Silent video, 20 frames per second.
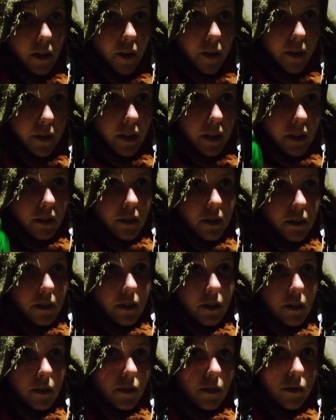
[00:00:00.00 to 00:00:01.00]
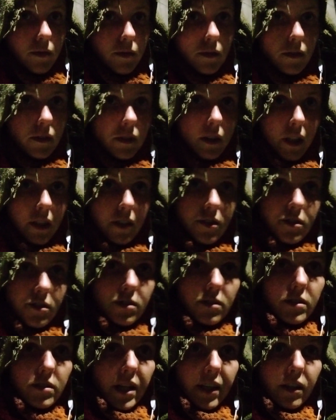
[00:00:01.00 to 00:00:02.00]
or that there
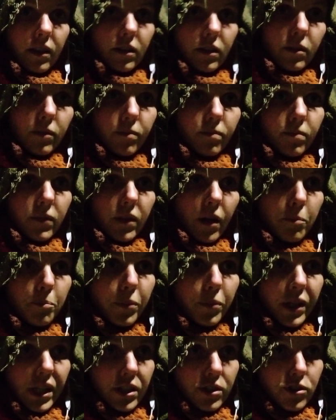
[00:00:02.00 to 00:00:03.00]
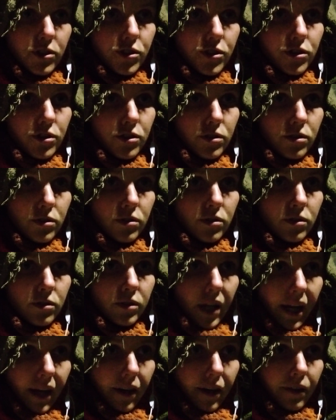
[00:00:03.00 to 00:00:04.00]
is like a breach
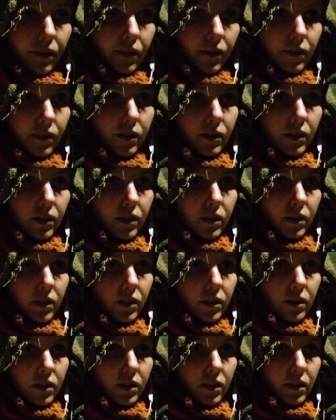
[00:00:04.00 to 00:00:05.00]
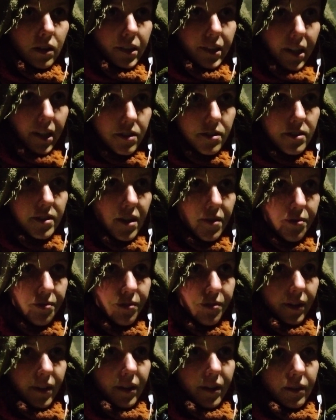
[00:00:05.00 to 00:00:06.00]
there. That's
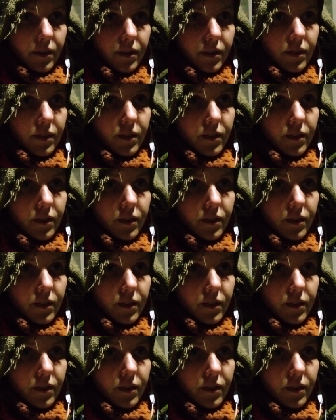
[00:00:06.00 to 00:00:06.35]
definite.